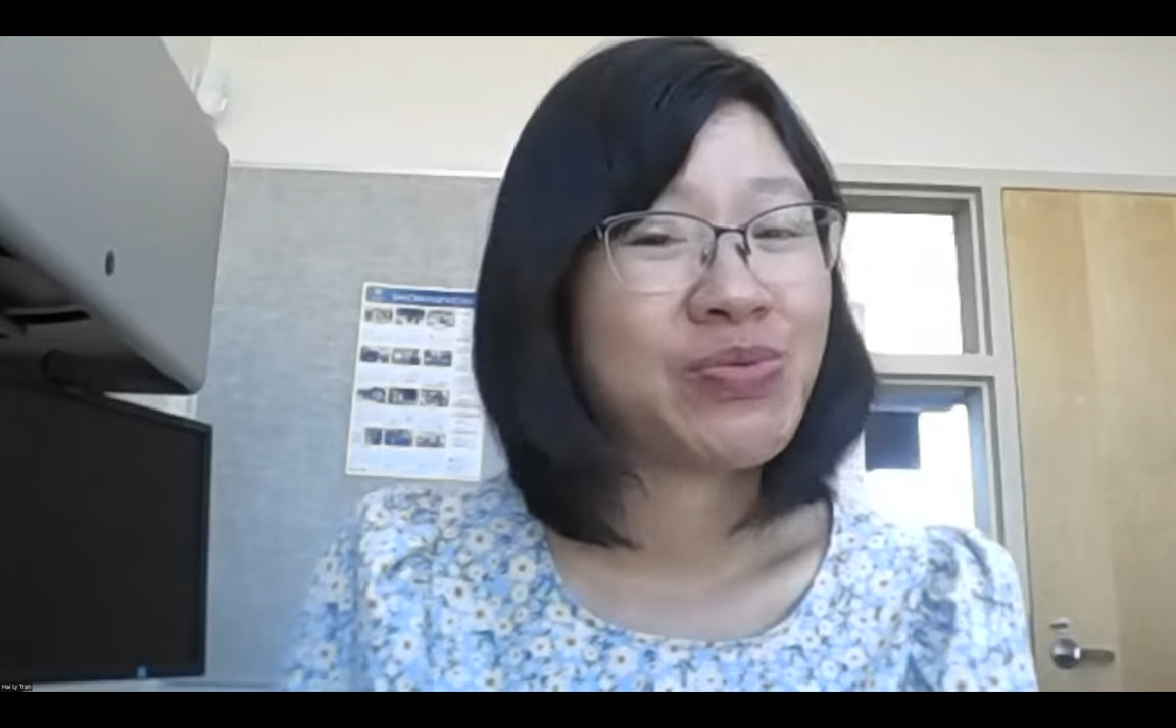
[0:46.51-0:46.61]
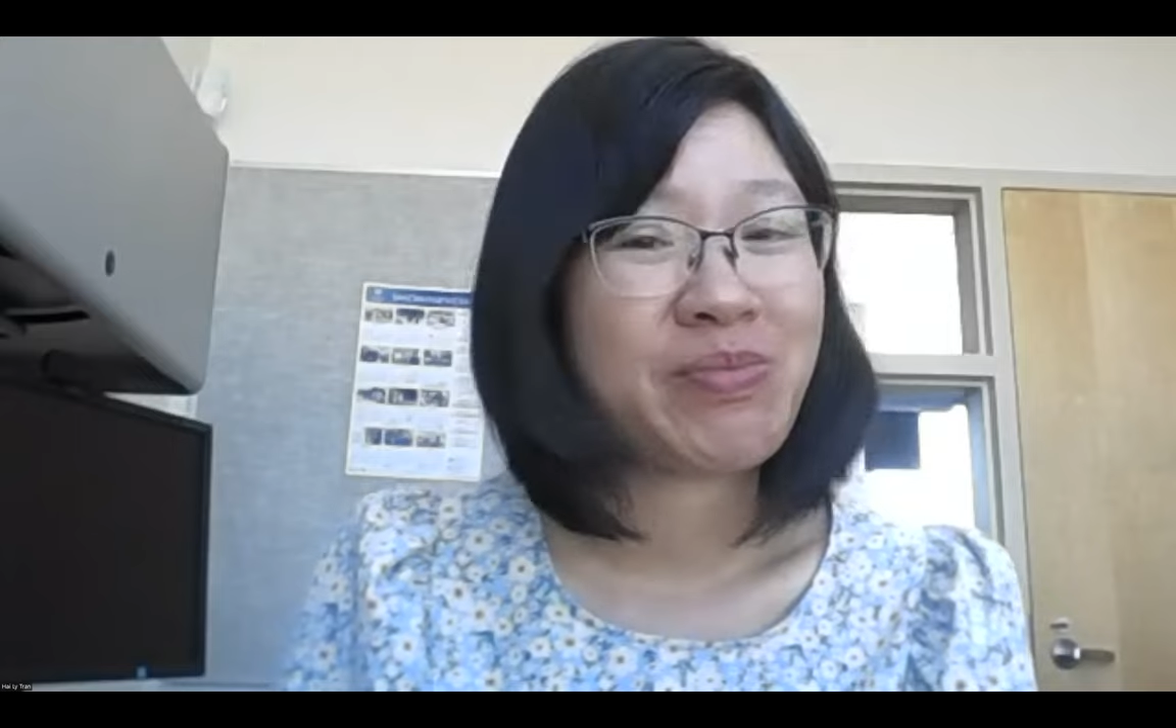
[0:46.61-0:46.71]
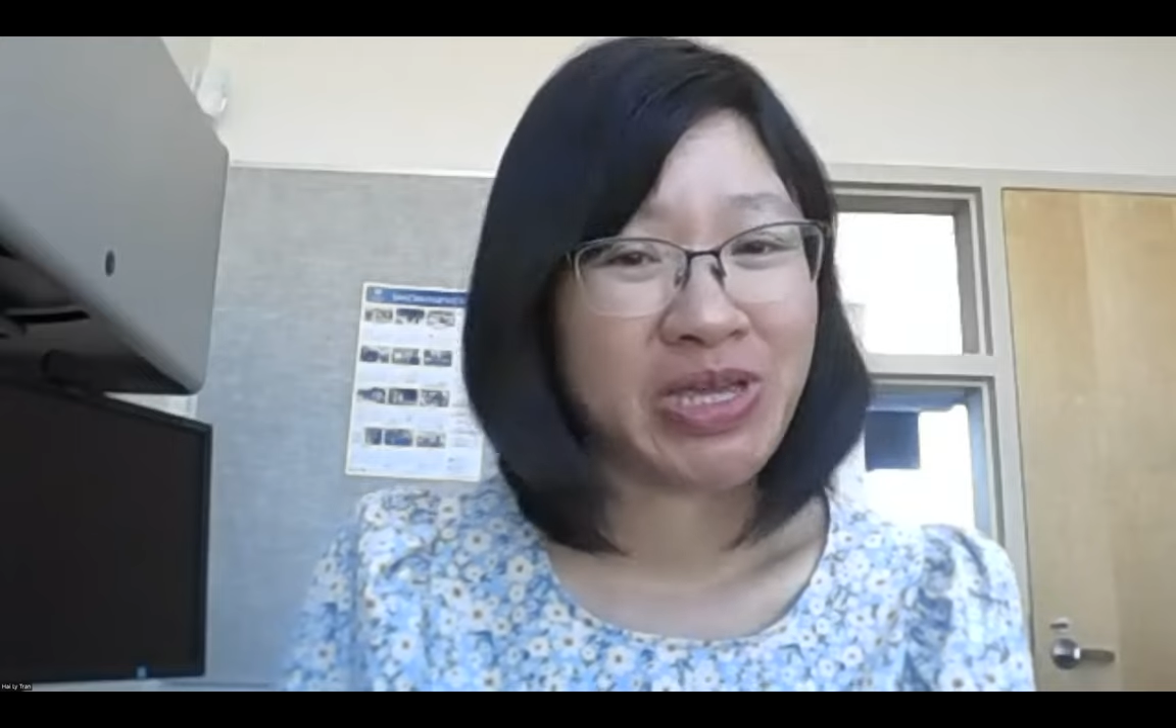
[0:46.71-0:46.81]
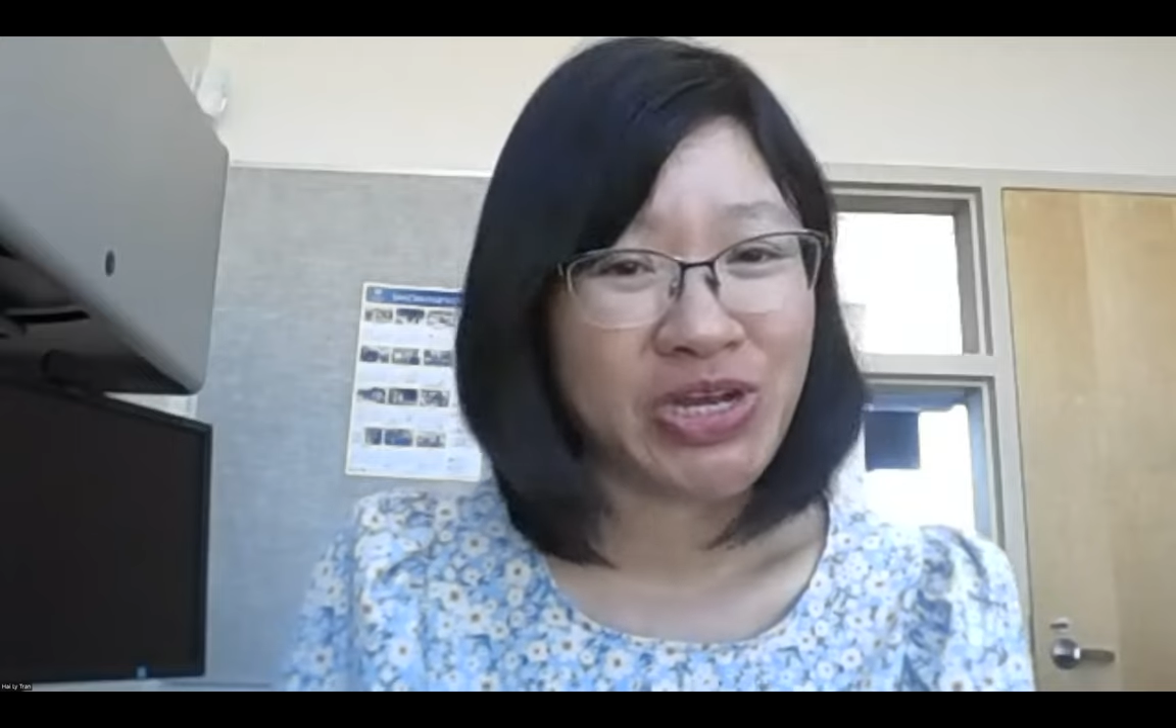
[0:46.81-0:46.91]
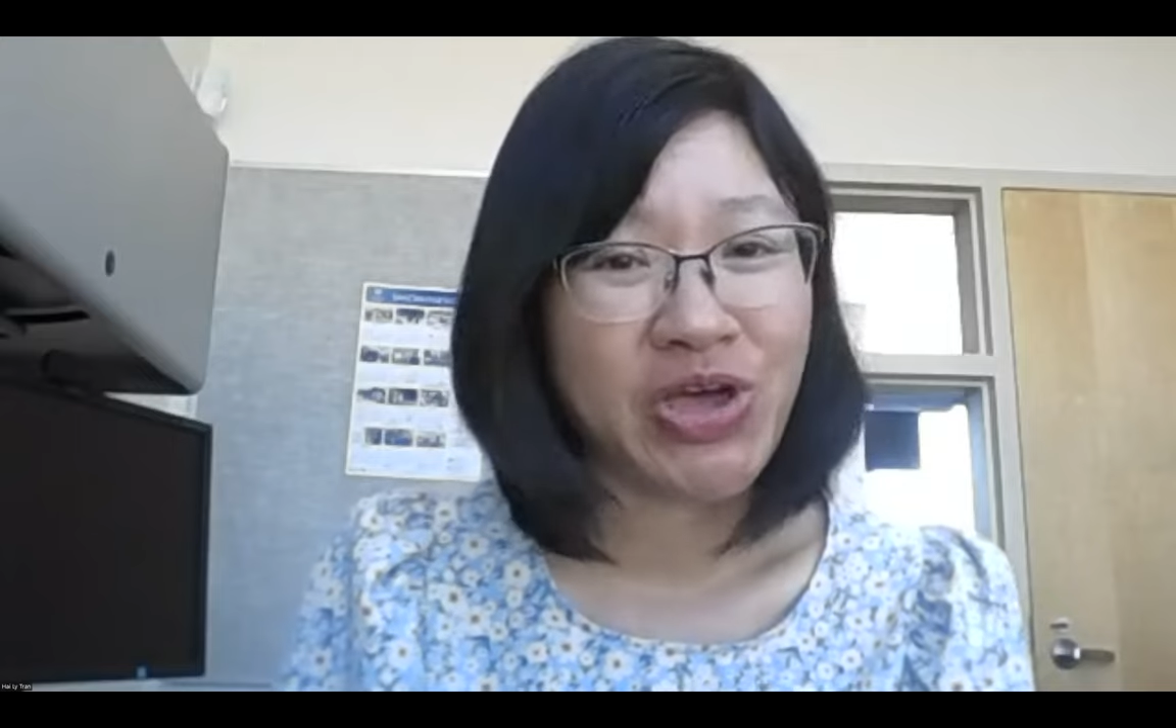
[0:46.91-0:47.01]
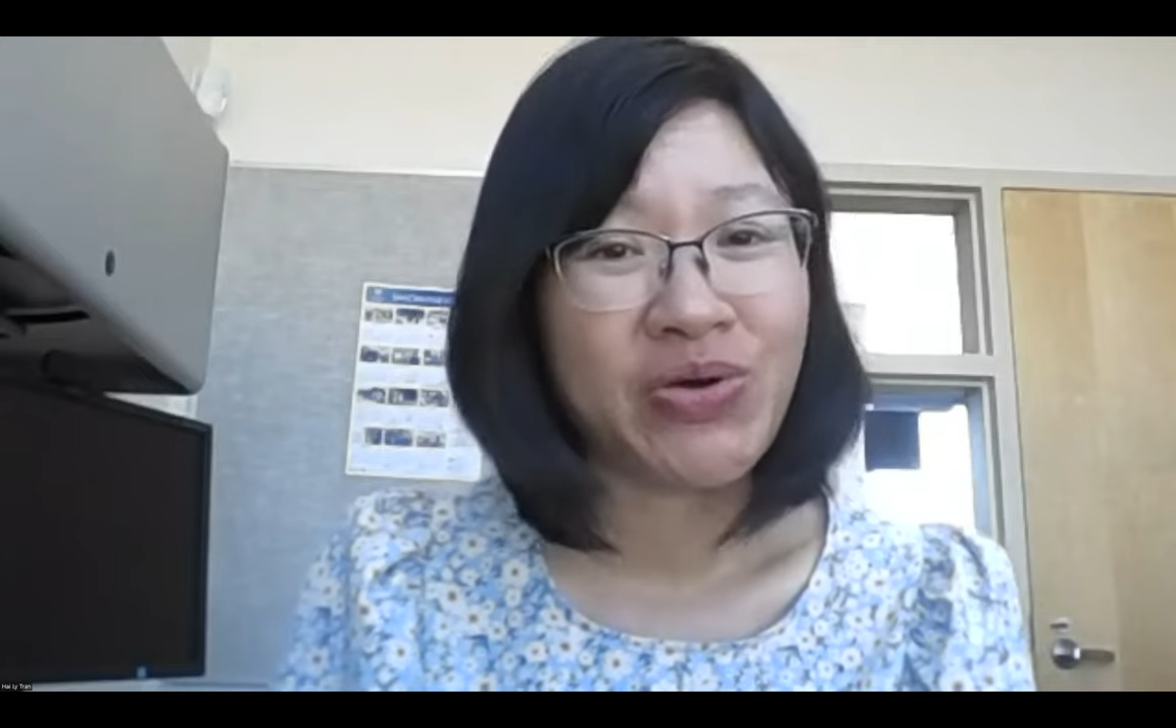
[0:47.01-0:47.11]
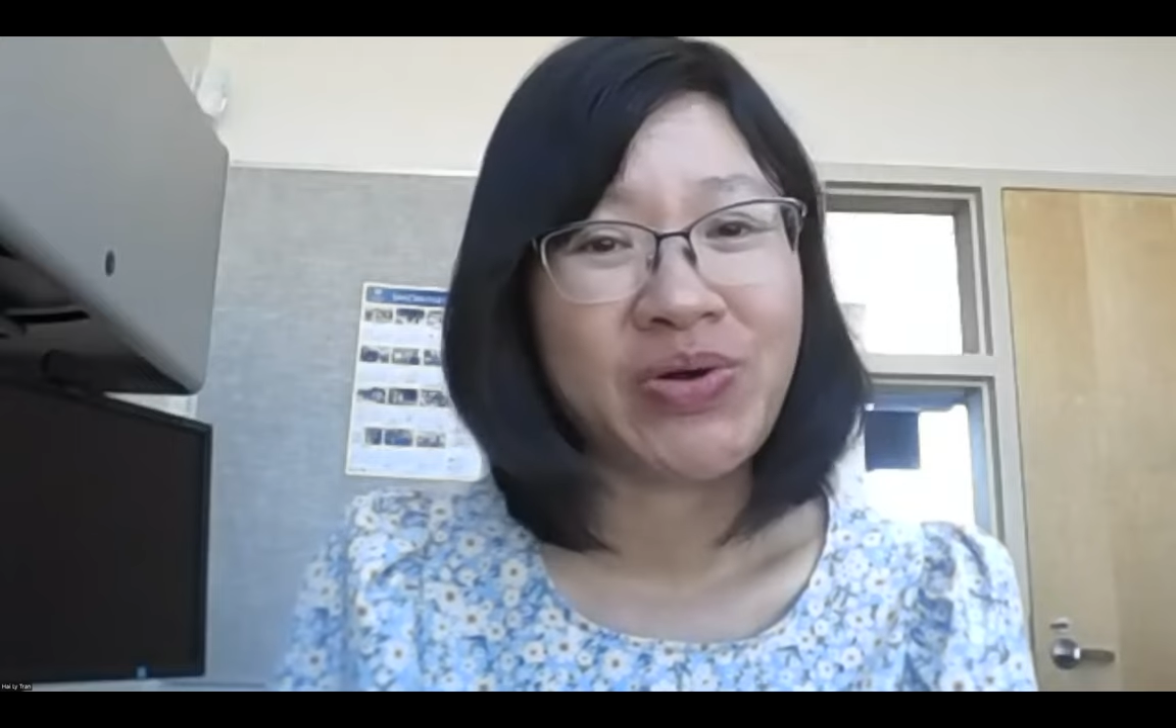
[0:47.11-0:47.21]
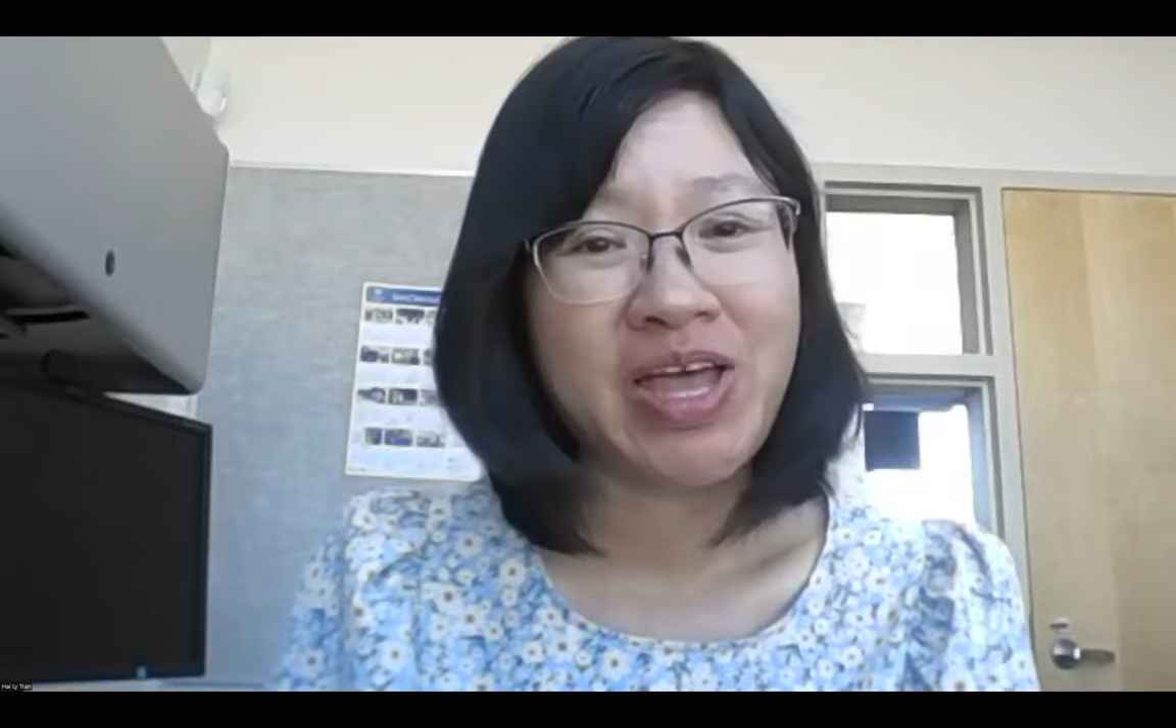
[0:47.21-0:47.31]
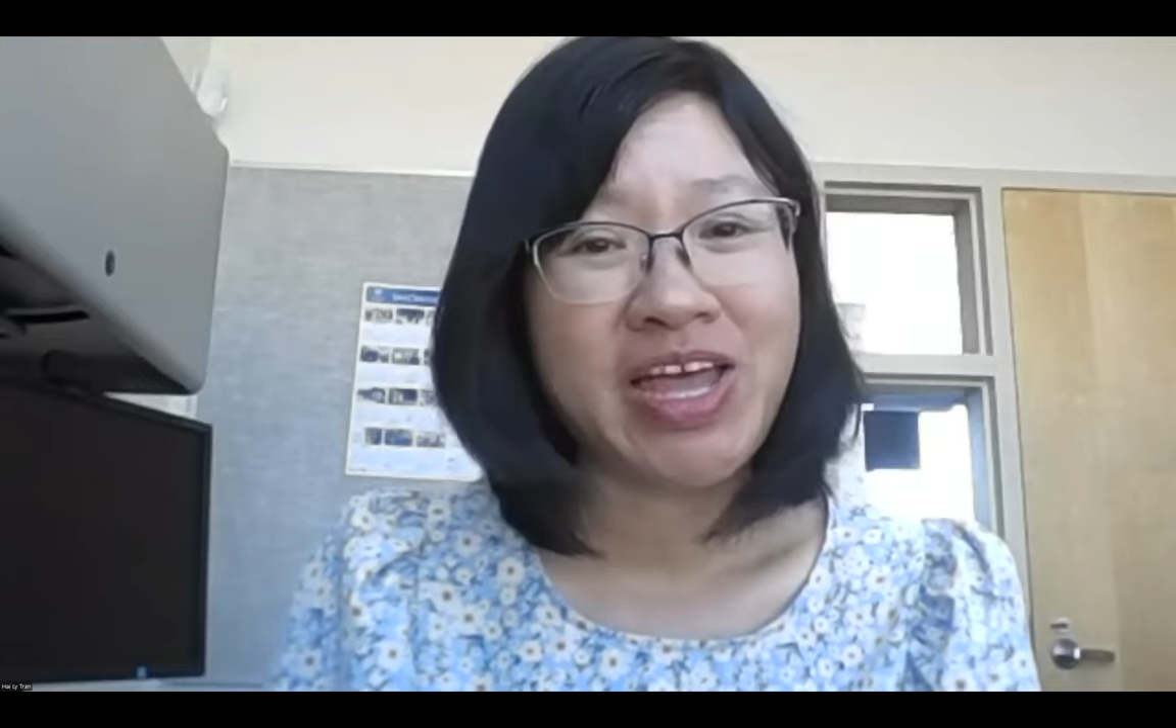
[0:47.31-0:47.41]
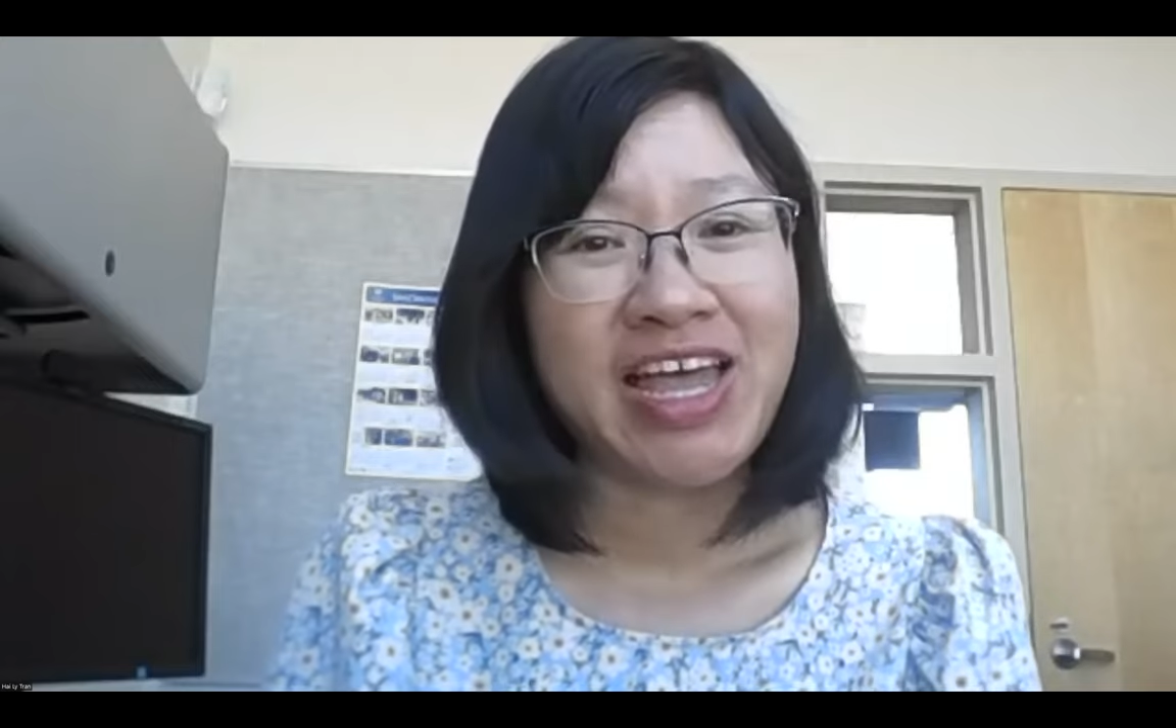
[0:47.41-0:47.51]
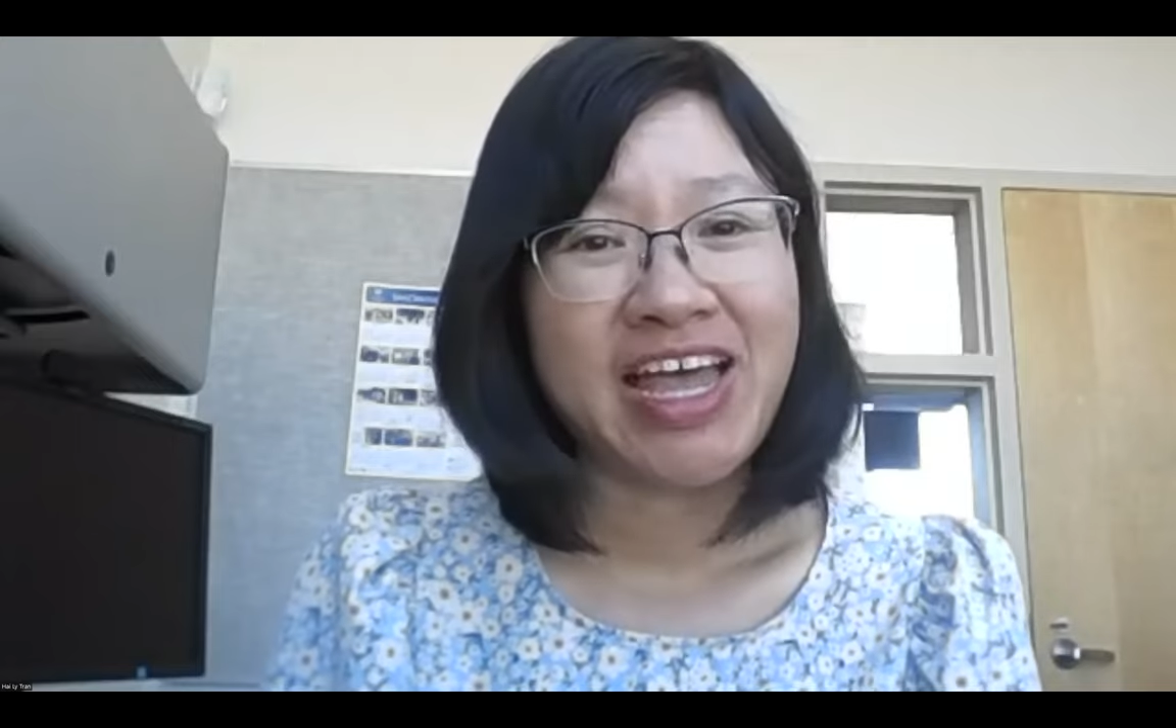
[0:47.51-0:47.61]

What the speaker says: may know,